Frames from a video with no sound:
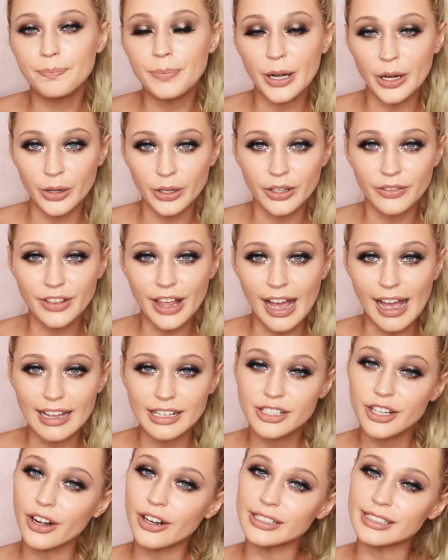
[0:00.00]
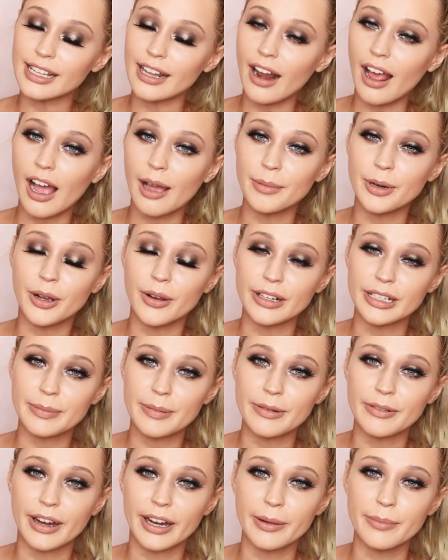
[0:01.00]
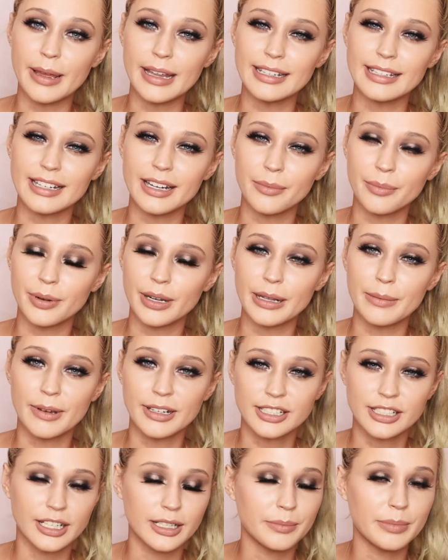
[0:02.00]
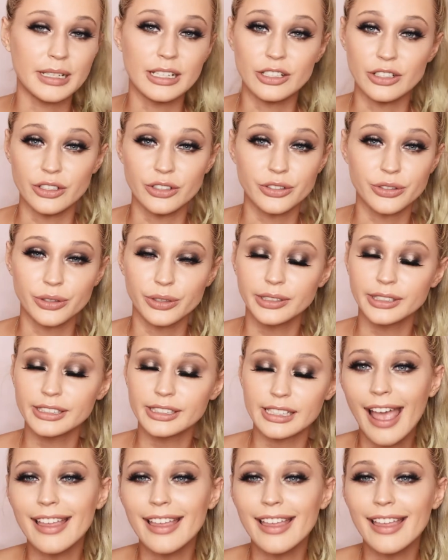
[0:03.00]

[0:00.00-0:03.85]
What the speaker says: But all of the eyeshadows that I'm going to be recommending are pretty much going to be neutrals,